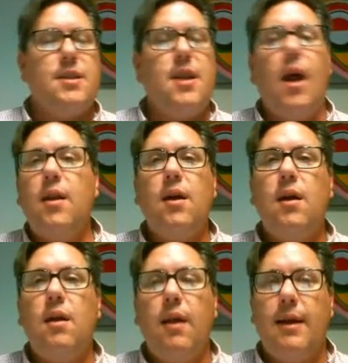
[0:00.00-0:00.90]
It's not
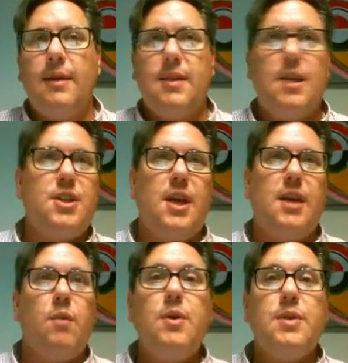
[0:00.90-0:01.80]
all sunshine
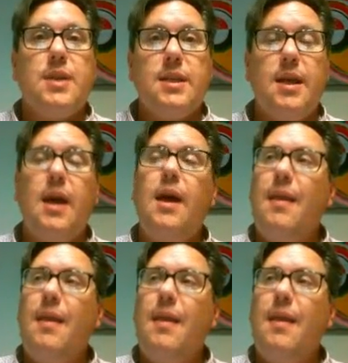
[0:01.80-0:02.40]
and roses.